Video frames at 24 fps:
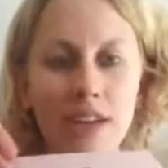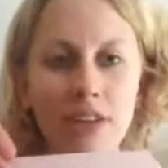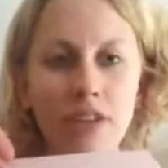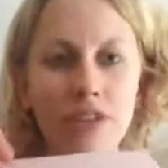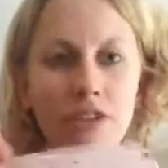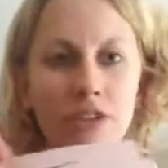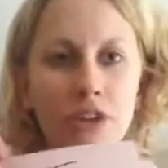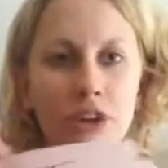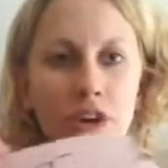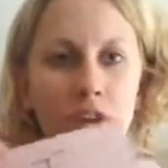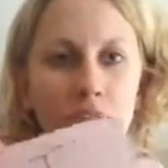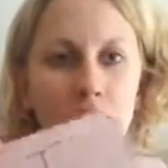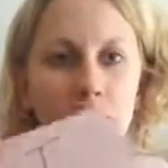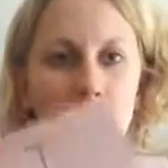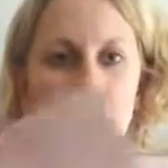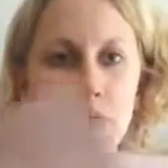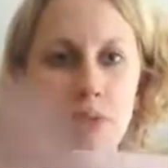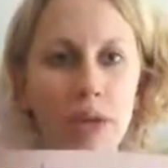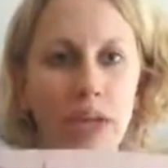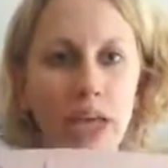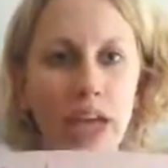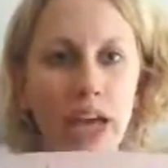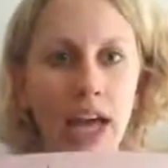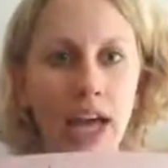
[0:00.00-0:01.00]
So
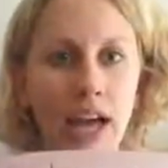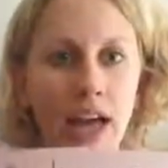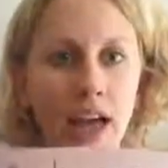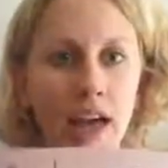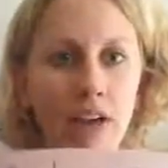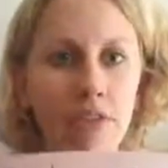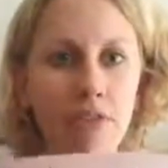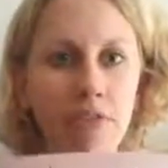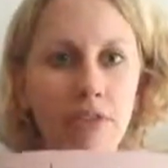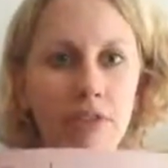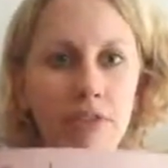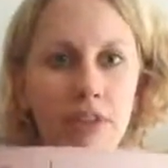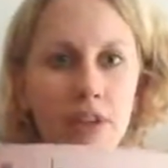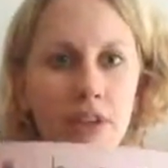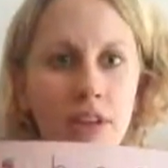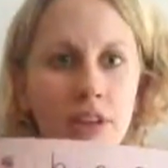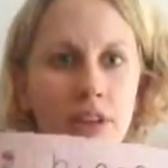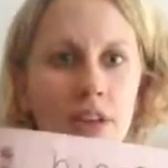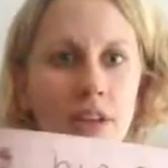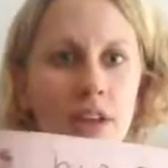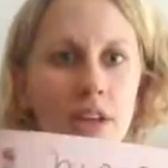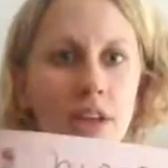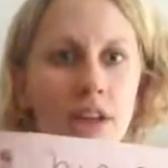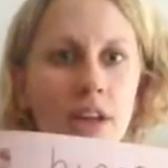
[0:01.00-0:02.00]
we have
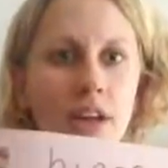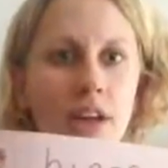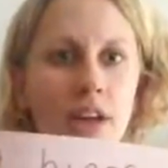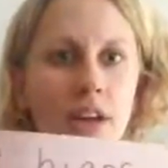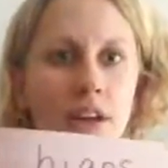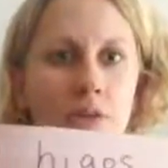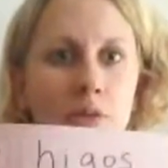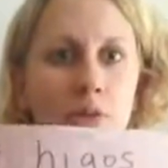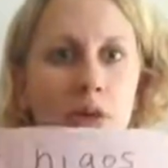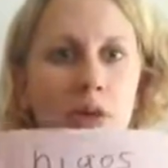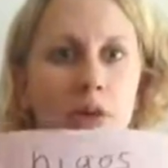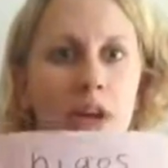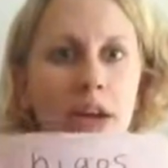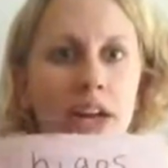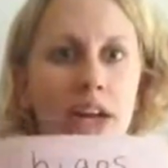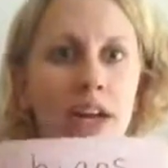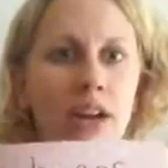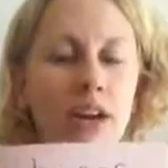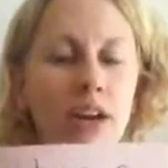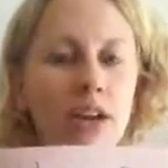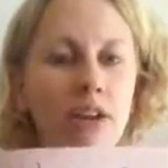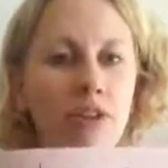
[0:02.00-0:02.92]
a word right here.